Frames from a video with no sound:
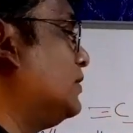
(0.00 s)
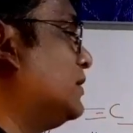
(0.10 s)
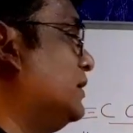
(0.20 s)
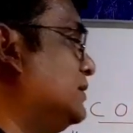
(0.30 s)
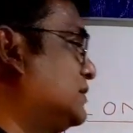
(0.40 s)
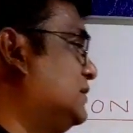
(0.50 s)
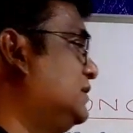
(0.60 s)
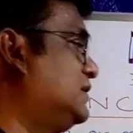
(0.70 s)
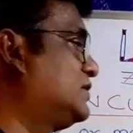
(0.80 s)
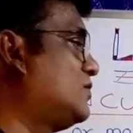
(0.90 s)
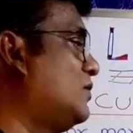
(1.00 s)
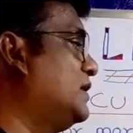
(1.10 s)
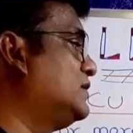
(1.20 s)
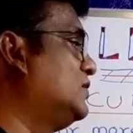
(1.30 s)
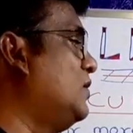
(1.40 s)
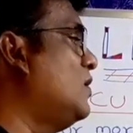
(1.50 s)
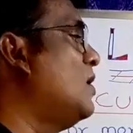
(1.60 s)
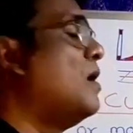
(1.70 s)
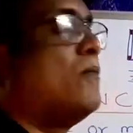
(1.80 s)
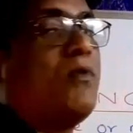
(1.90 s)
concurrence. This is called as the
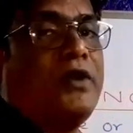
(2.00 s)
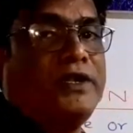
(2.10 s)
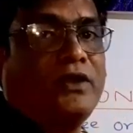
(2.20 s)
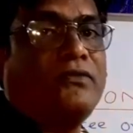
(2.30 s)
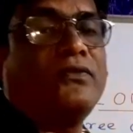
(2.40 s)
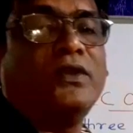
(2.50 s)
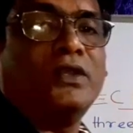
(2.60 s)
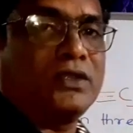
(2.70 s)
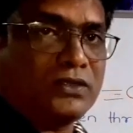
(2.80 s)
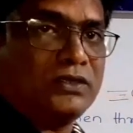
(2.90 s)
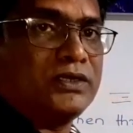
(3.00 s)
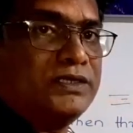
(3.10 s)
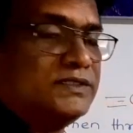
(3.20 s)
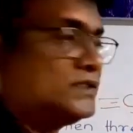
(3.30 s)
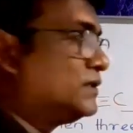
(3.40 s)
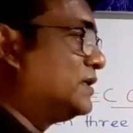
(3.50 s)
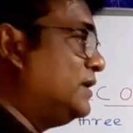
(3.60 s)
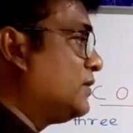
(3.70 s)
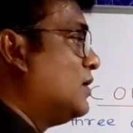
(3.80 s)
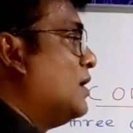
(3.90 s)
point of concurrence.
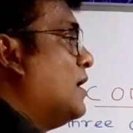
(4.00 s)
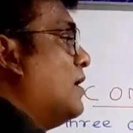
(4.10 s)
Clear?